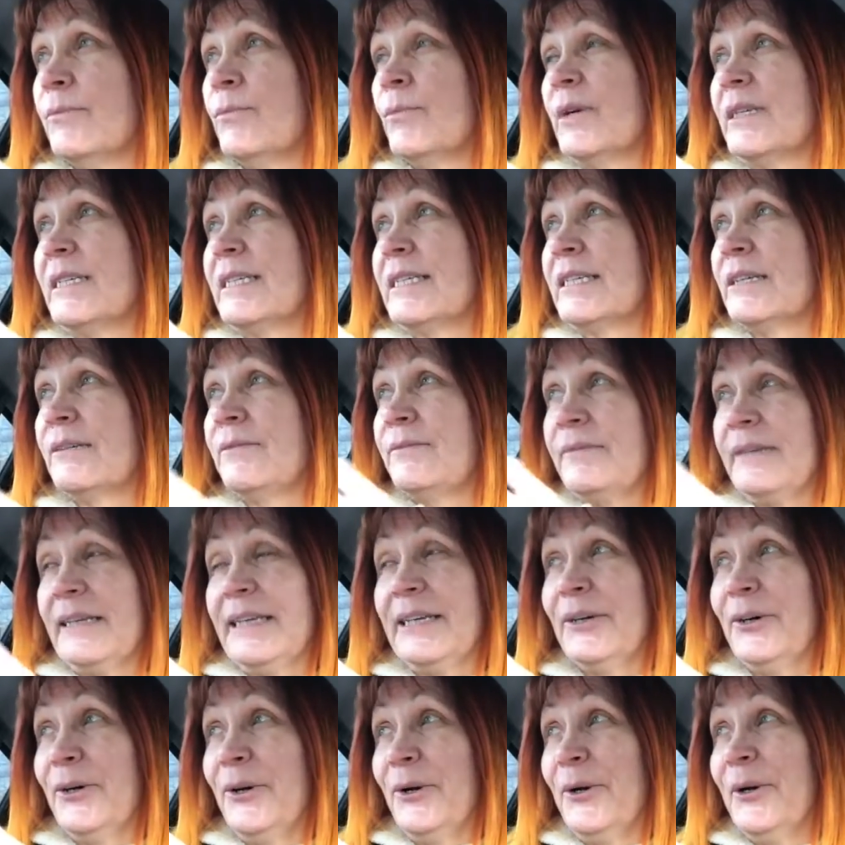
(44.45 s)
ones that
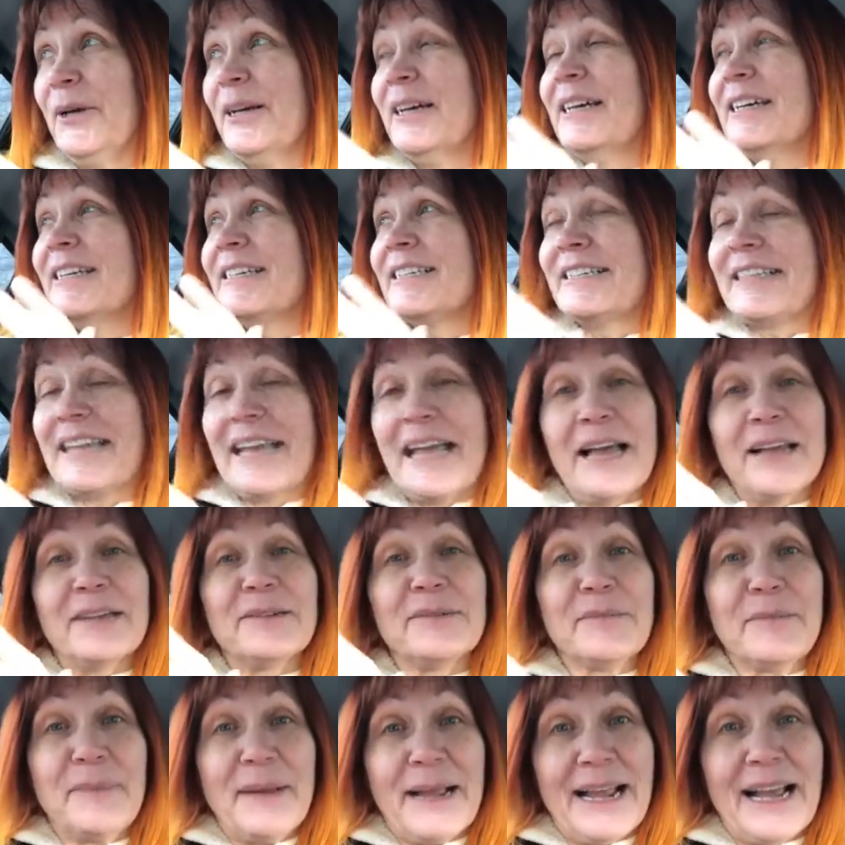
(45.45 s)
feel sad
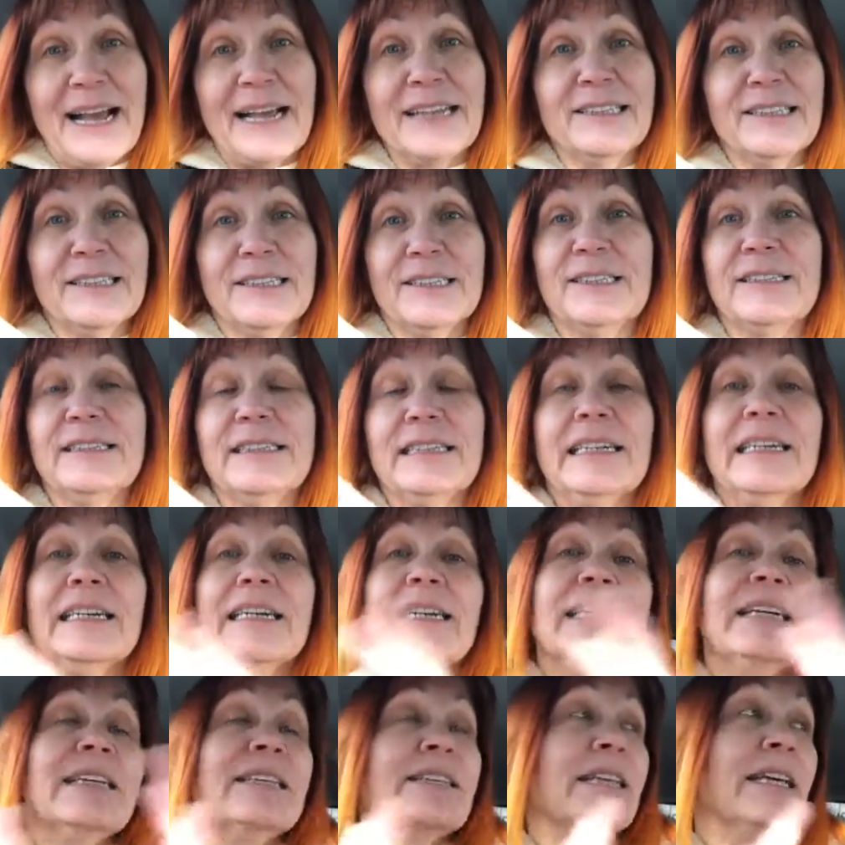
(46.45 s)
and bad, and
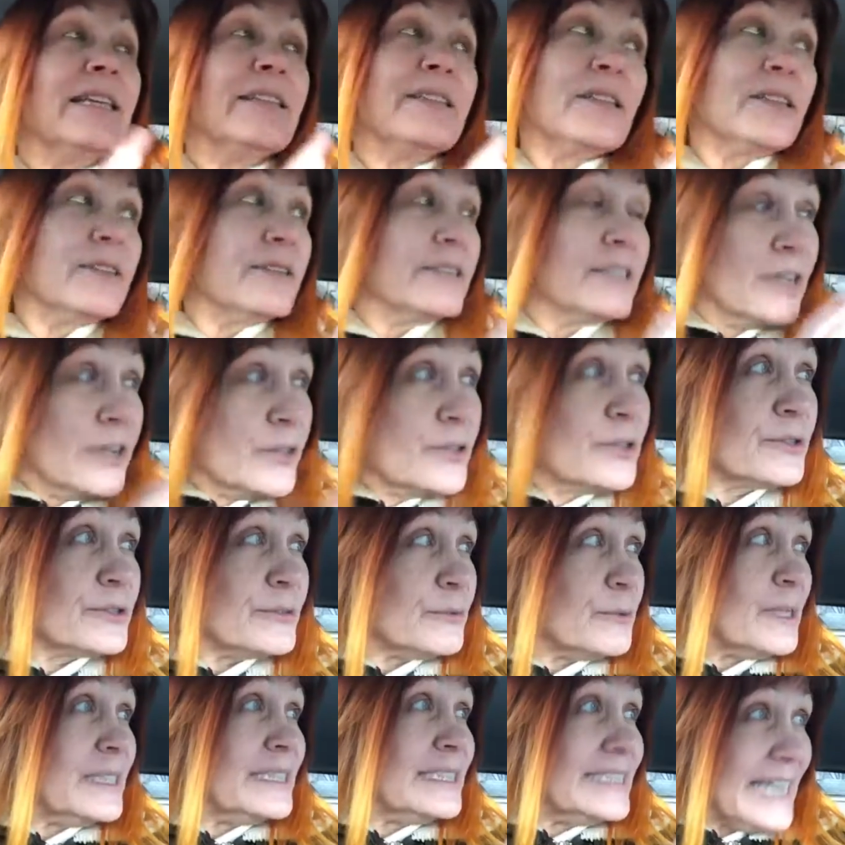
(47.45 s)
then the other
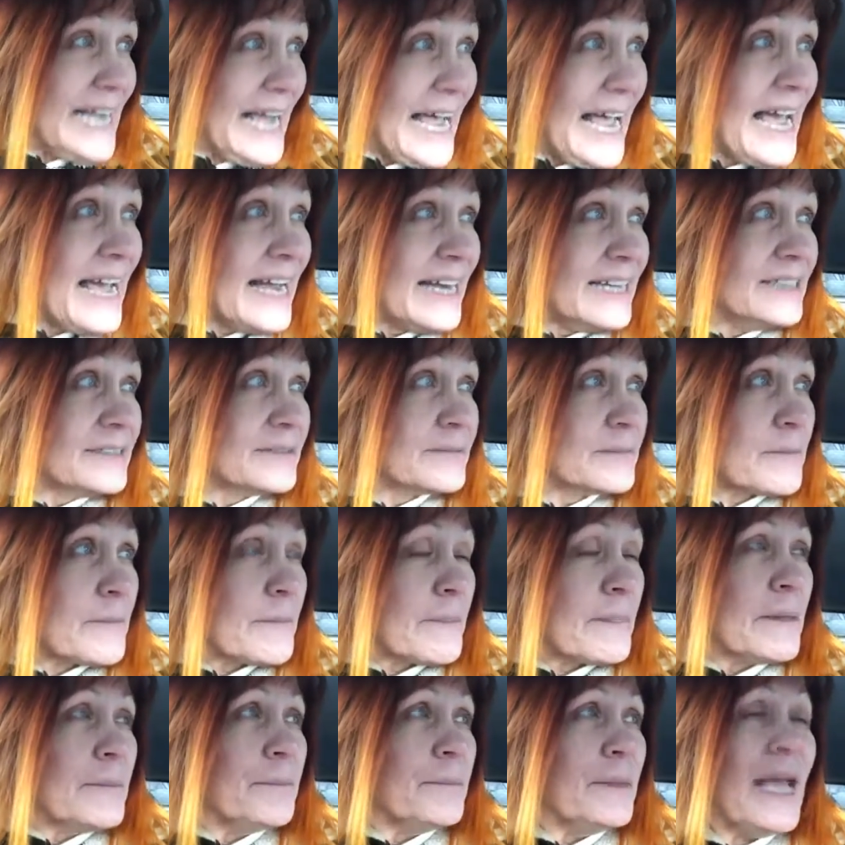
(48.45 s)
one, 10,
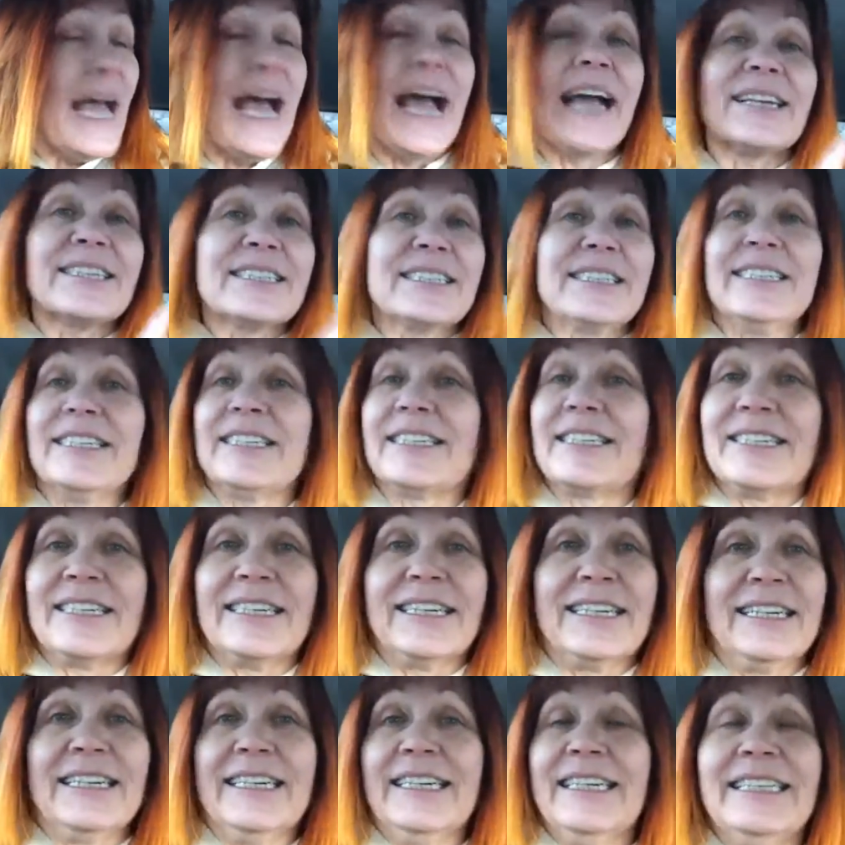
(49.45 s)

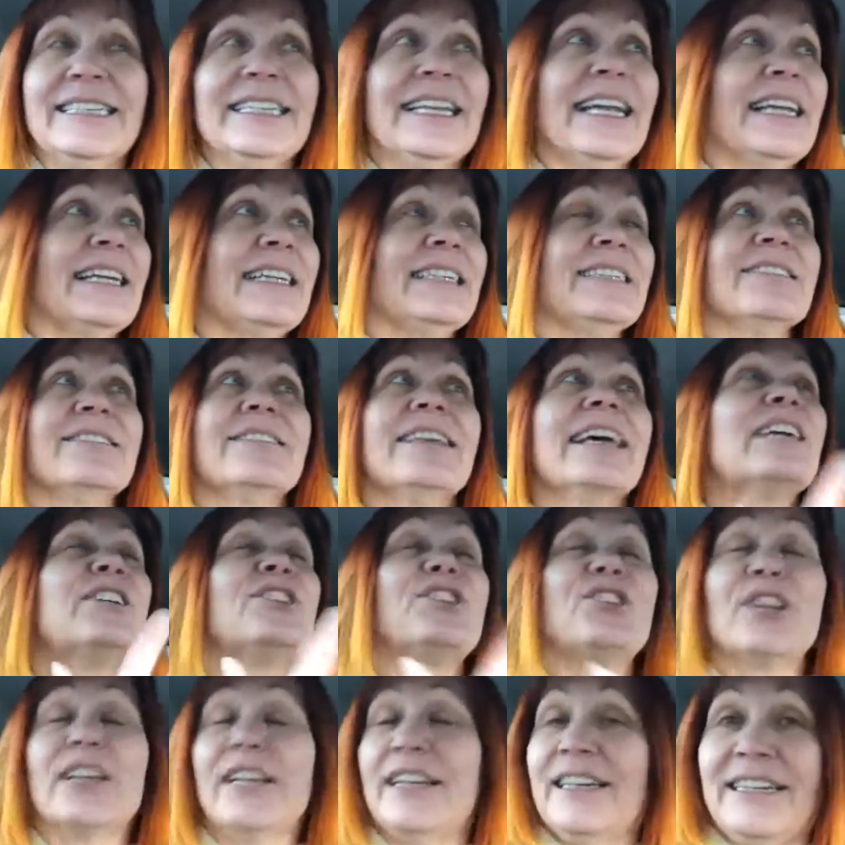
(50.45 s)
ecstasy and
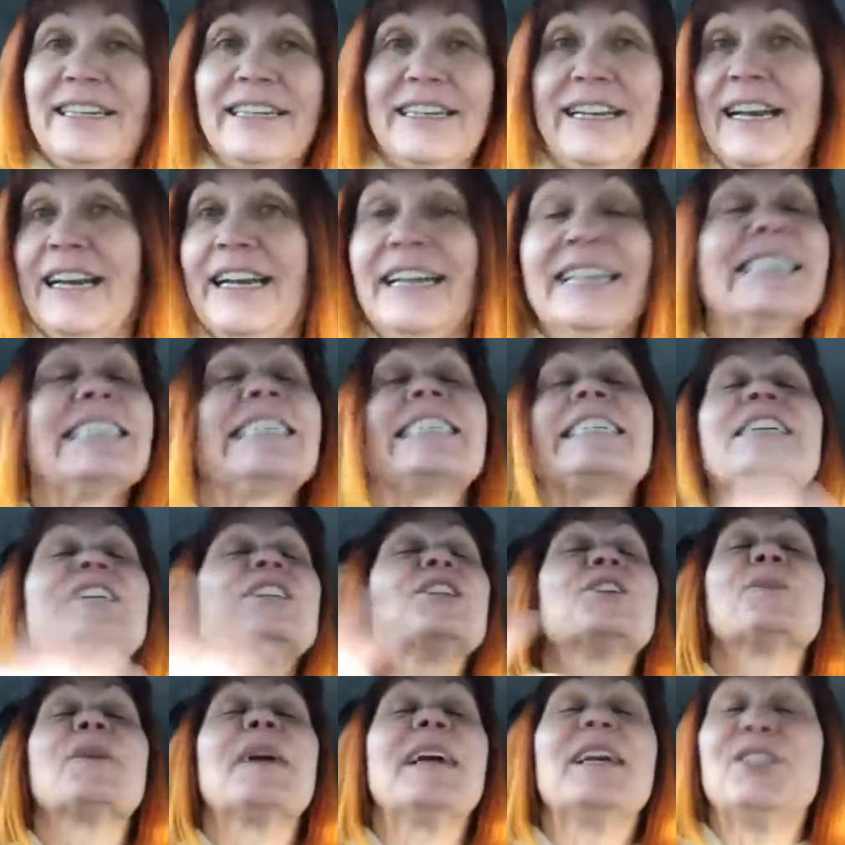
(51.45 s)
elation and
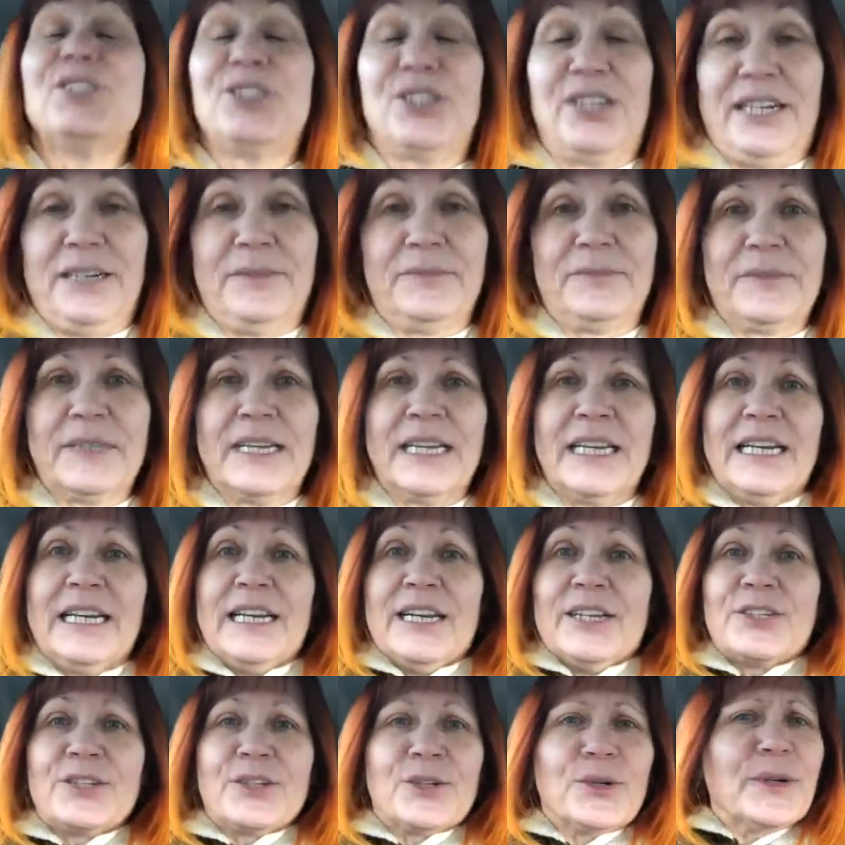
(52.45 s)
exhilaration.
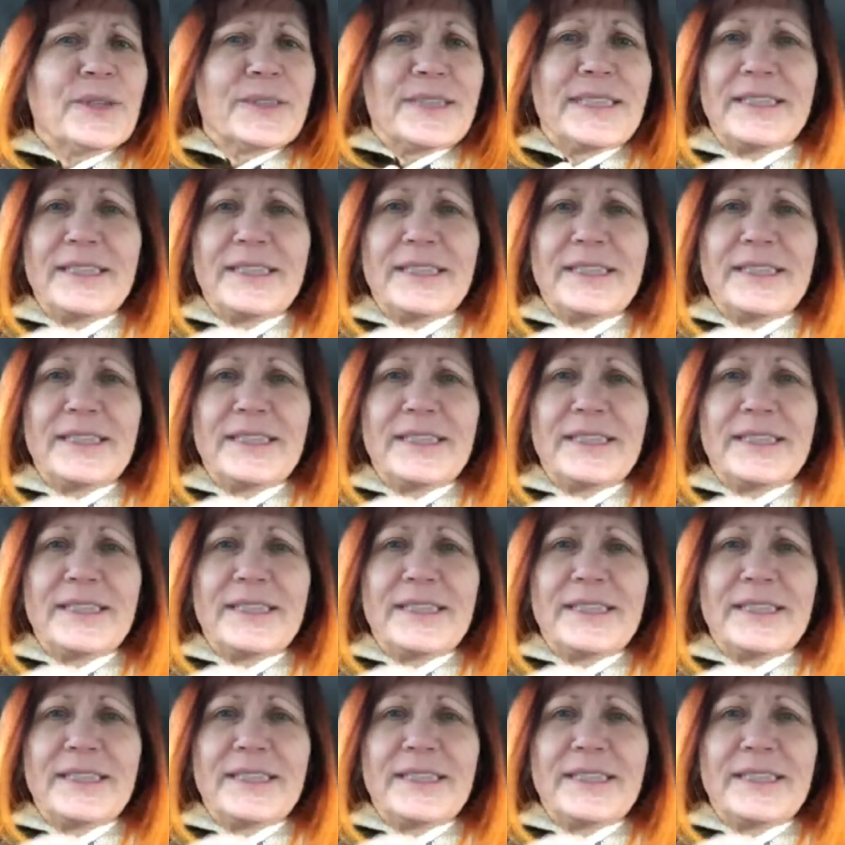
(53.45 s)
So